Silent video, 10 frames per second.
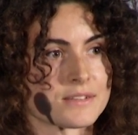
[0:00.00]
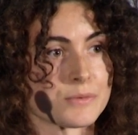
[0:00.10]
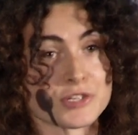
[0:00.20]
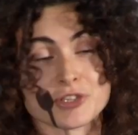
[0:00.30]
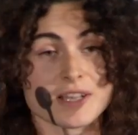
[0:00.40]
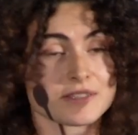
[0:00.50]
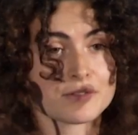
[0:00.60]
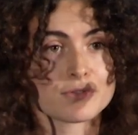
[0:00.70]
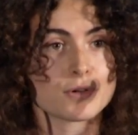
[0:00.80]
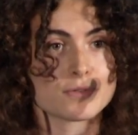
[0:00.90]
which does
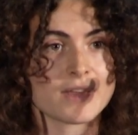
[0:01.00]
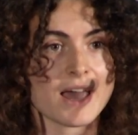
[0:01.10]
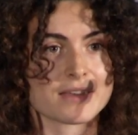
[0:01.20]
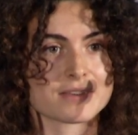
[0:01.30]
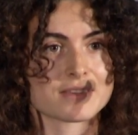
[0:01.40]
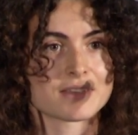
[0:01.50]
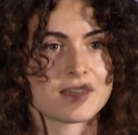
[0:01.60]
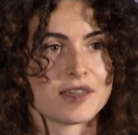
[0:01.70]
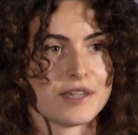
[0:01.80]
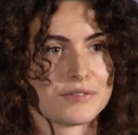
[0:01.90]
involve death,
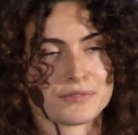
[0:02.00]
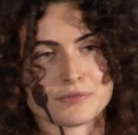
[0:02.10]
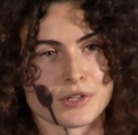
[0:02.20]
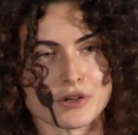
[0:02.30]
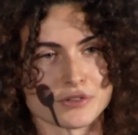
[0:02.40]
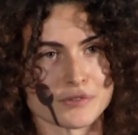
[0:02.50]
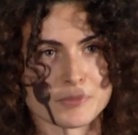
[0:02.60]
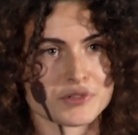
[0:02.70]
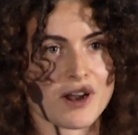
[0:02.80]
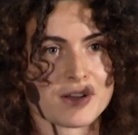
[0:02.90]
if not of
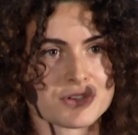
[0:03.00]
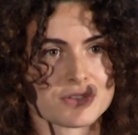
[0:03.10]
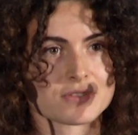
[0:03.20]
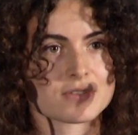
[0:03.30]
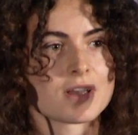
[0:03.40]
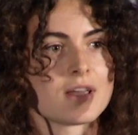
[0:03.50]
obstructions.